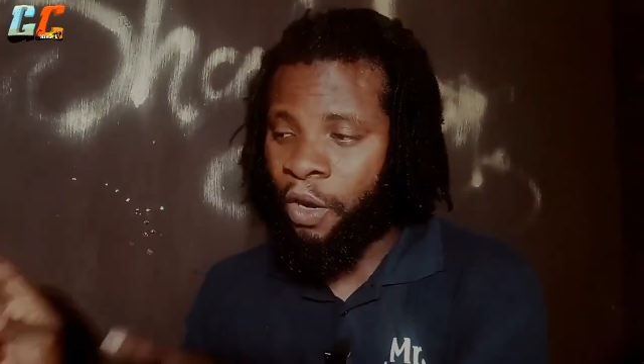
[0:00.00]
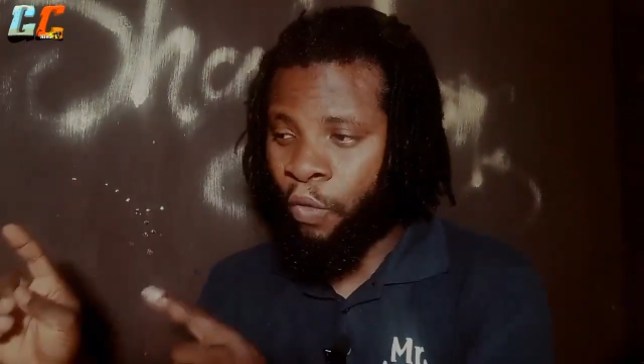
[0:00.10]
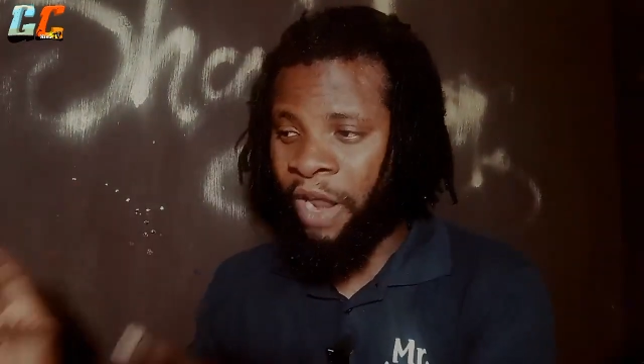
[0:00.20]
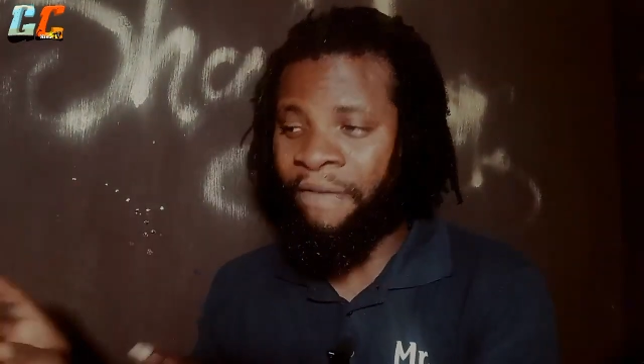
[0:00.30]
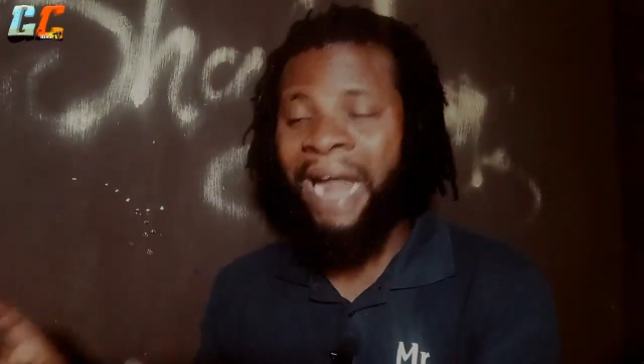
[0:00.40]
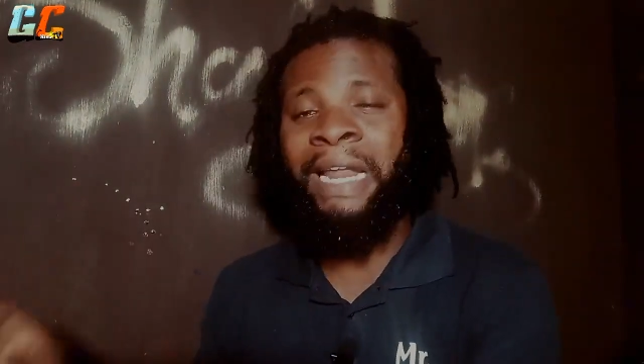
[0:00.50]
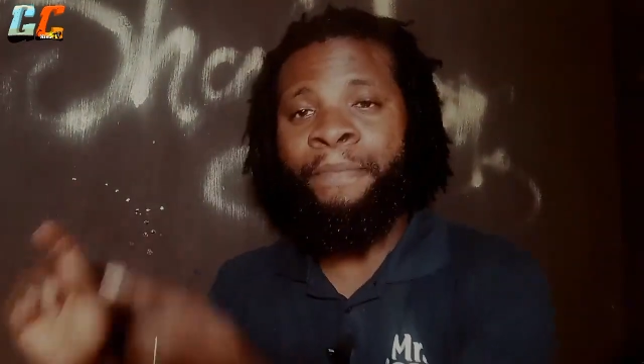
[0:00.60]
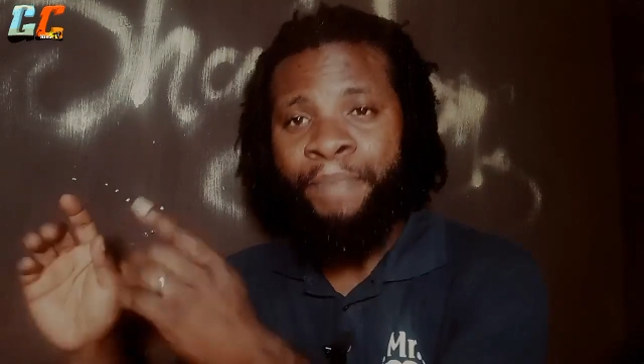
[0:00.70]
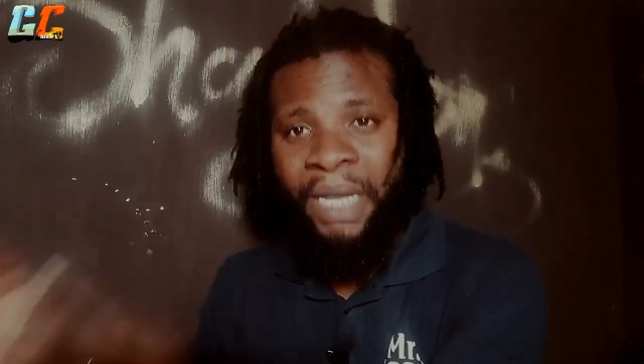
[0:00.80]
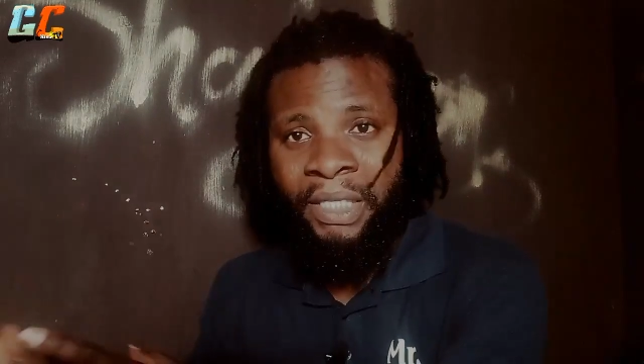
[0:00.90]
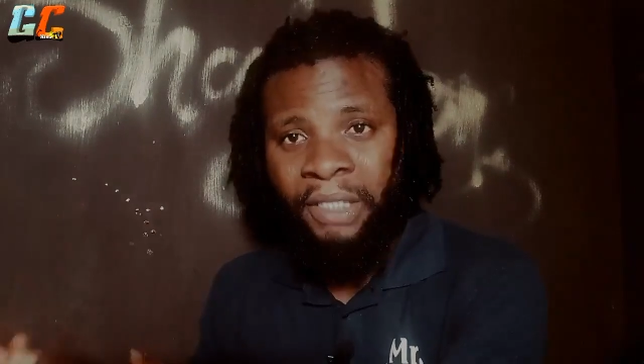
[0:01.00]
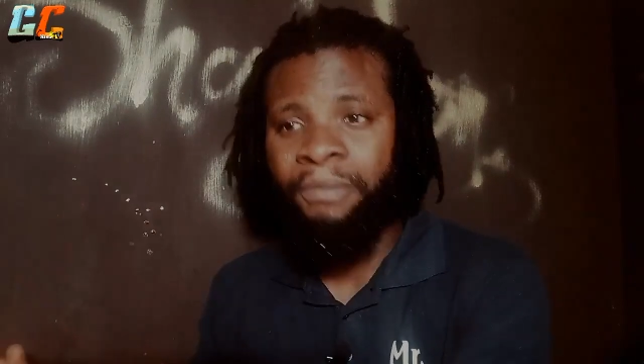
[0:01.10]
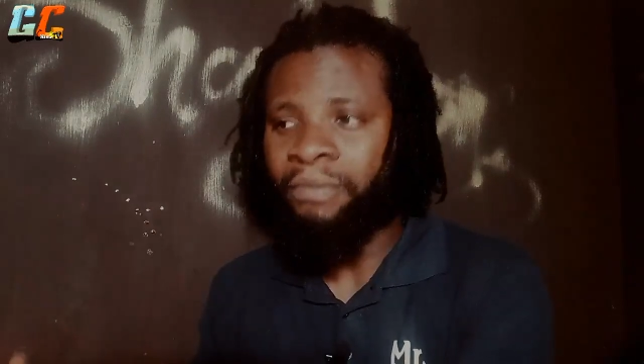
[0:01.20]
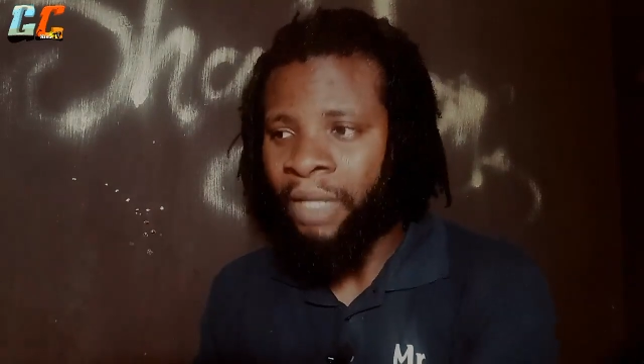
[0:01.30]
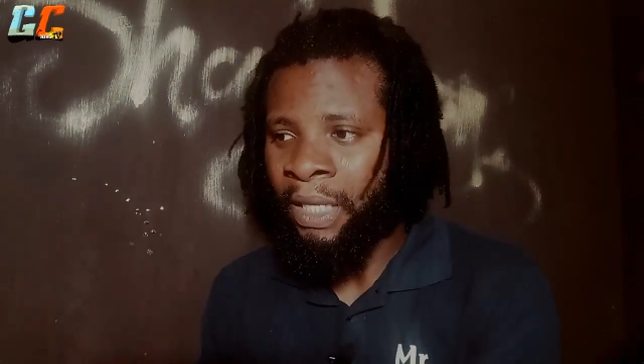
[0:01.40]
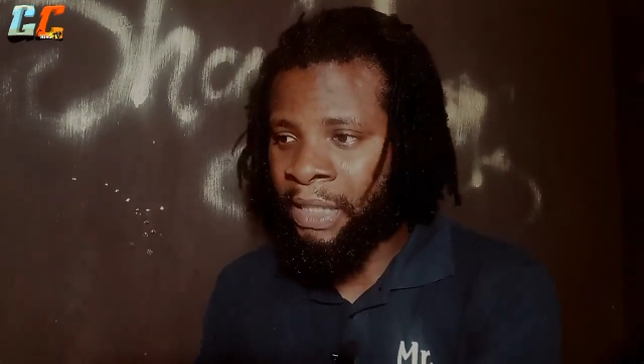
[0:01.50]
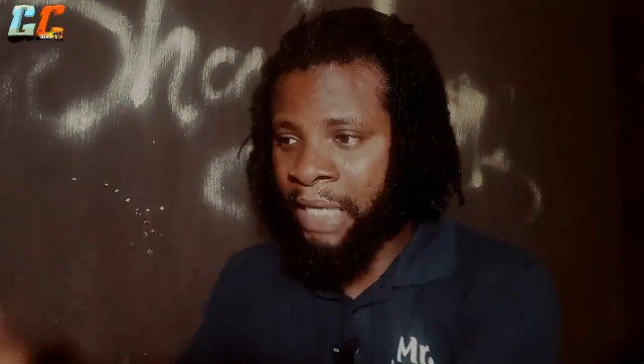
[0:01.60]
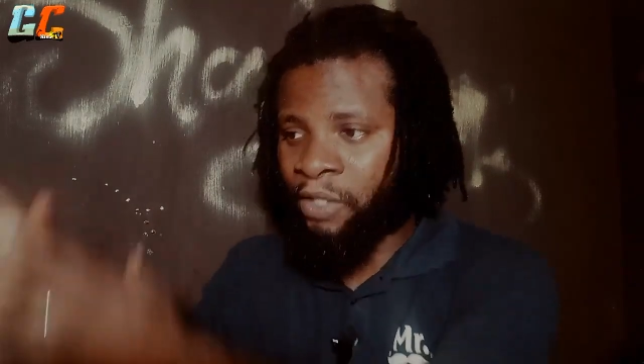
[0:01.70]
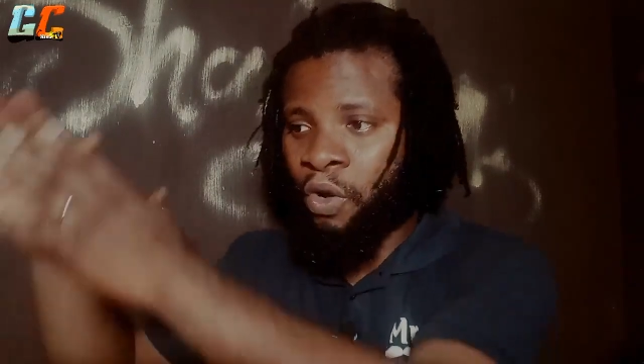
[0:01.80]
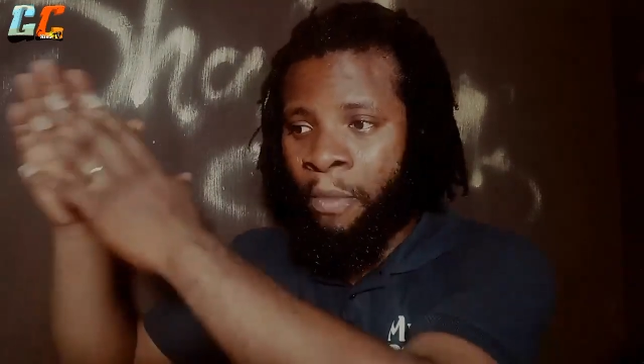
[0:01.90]
Wherever they pitch, they
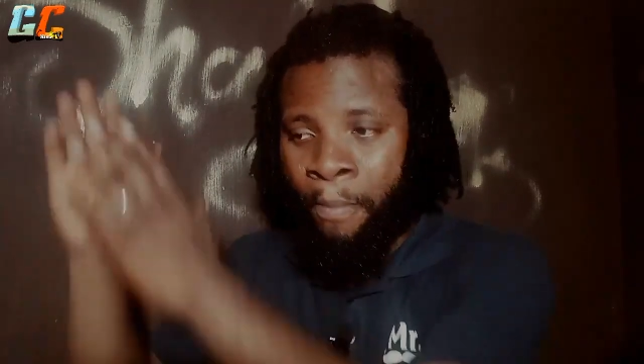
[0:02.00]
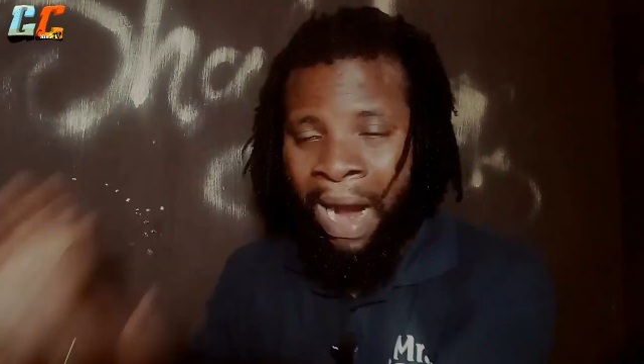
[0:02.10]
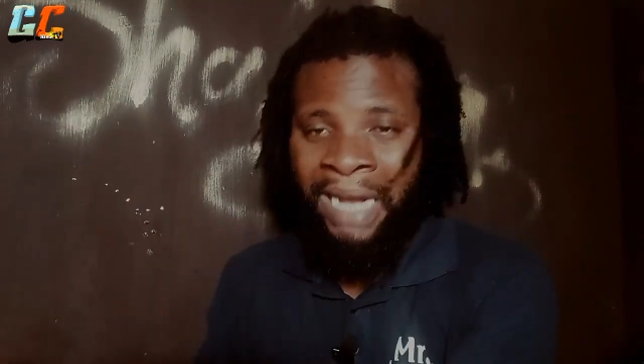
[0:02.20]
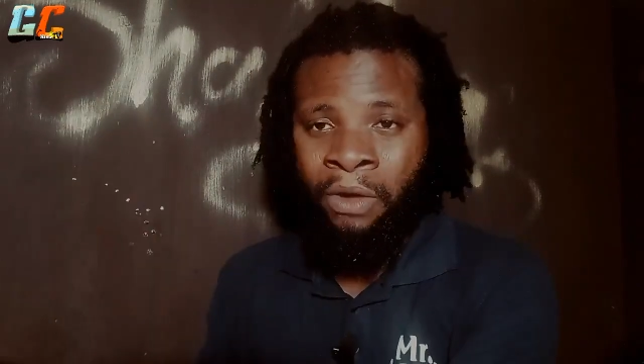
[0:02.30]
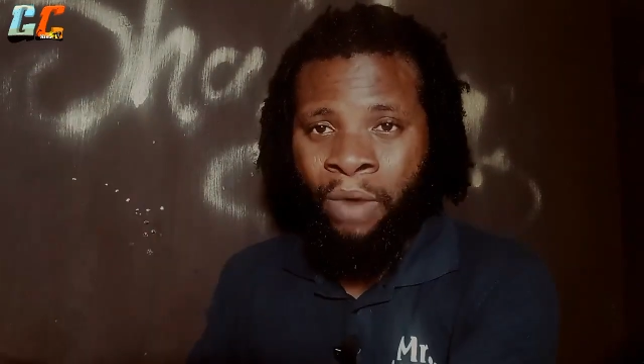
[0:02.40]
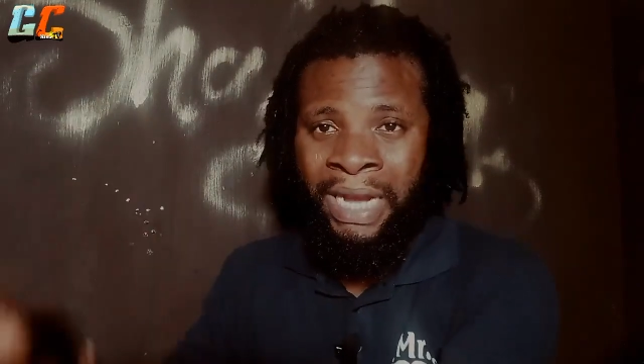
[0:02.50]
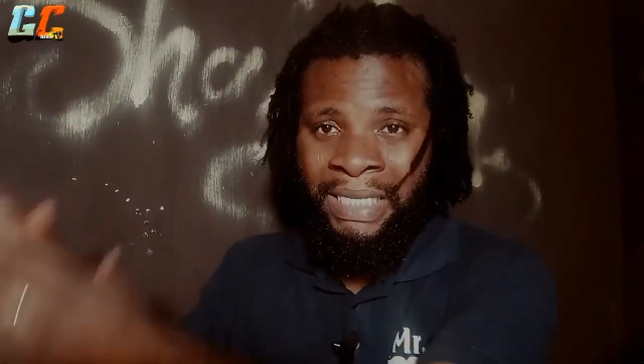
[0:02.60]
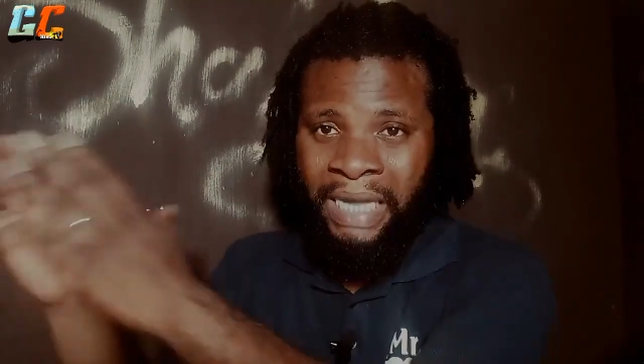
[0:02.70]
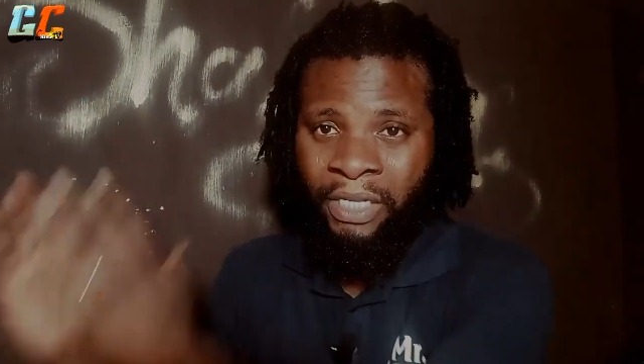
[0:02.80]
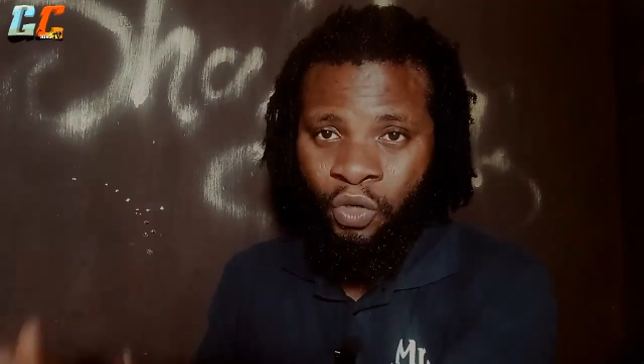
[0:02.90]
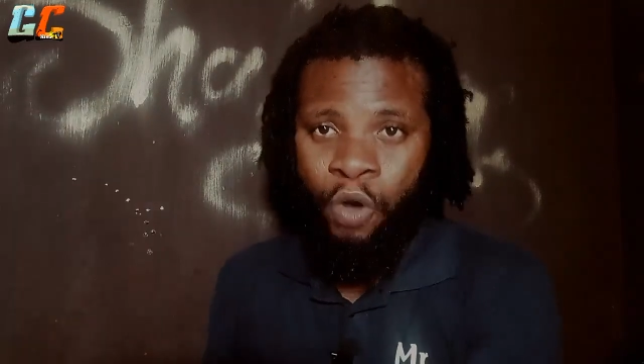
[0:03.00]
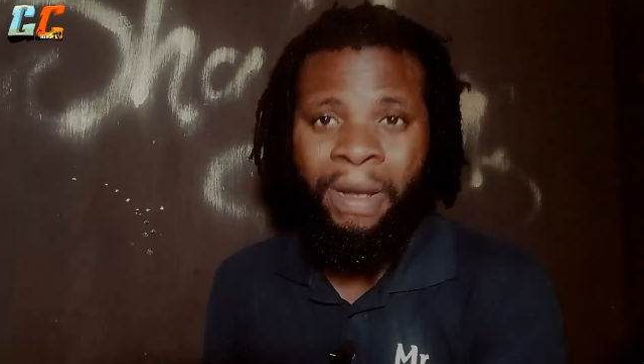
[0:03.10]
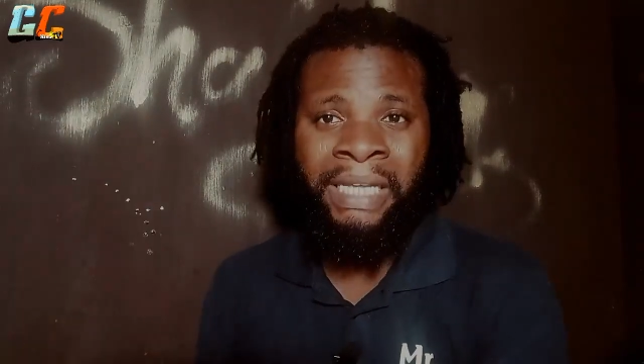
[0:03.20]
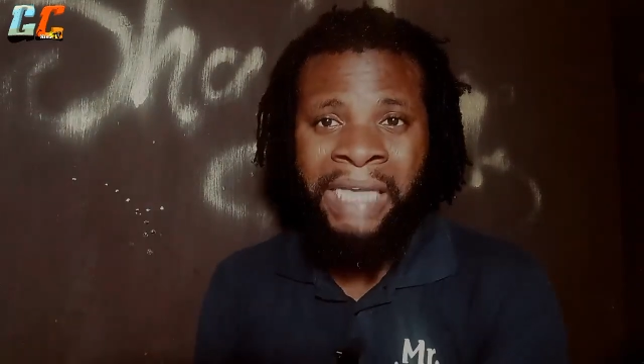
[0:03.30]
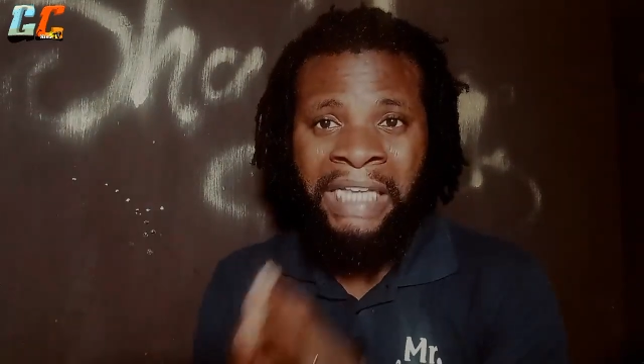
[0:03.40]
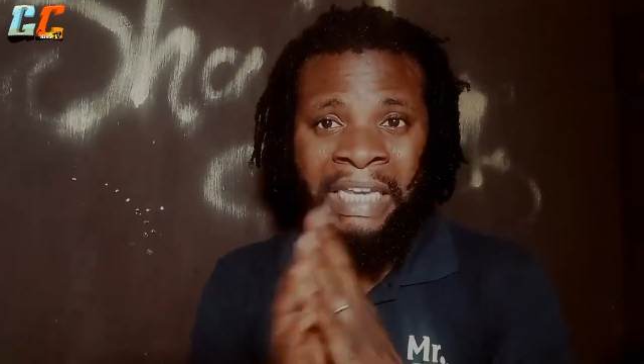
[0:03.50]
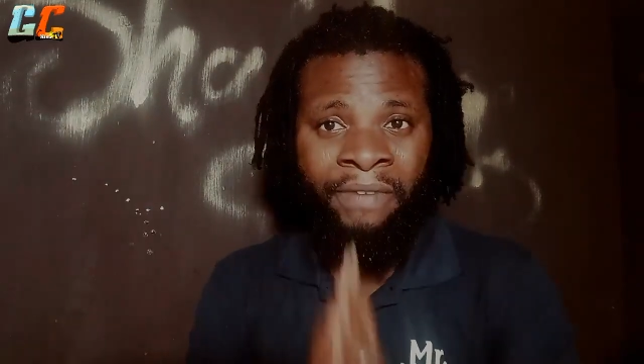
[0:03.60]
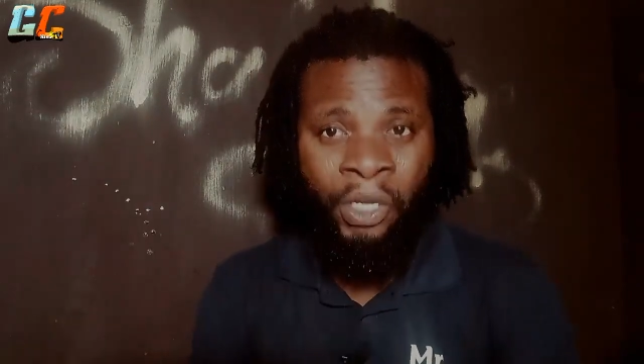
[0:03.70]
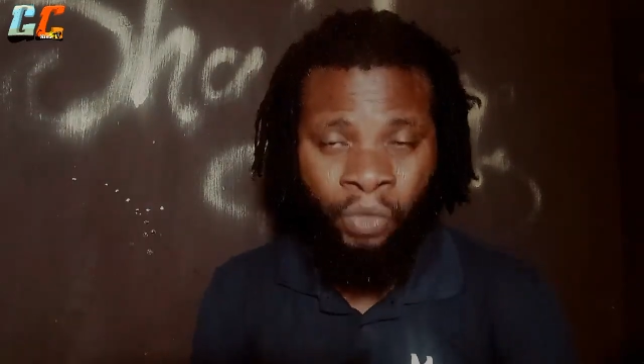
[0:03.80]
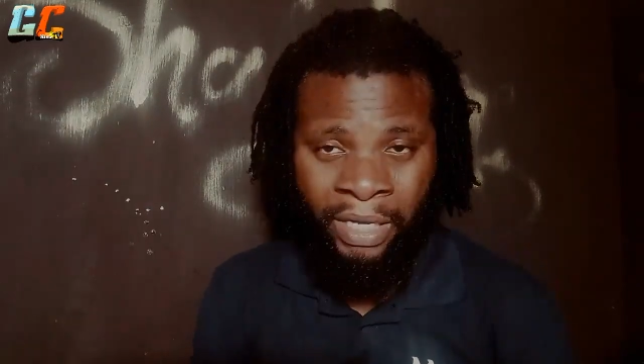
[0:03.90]
set it up back the way they set it up as He has
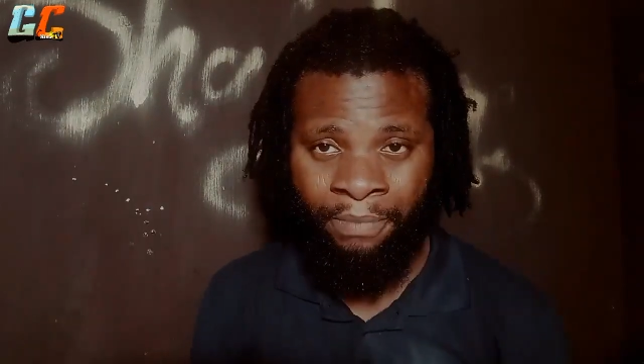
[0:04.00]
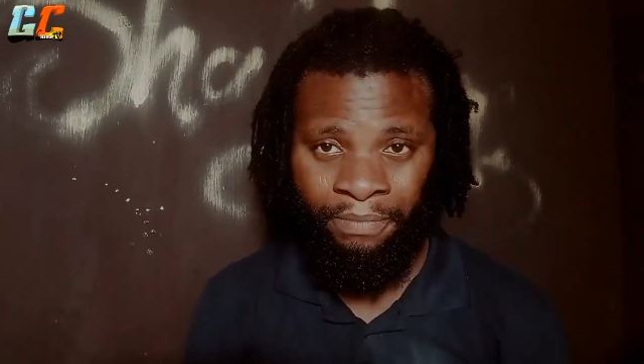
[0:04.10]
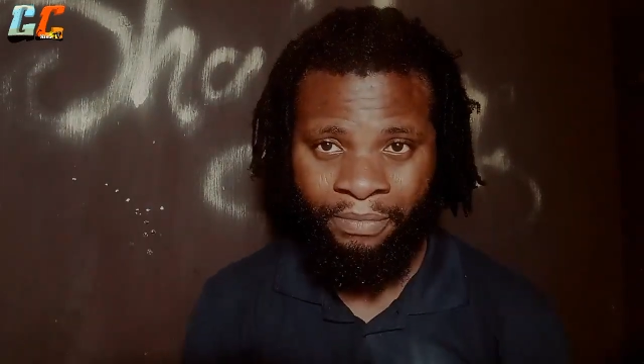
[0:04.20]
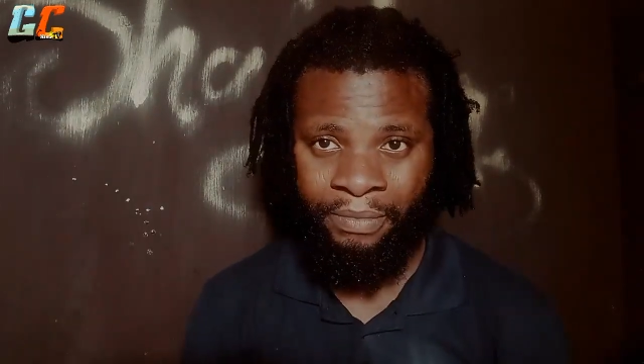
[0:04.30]
given it to them.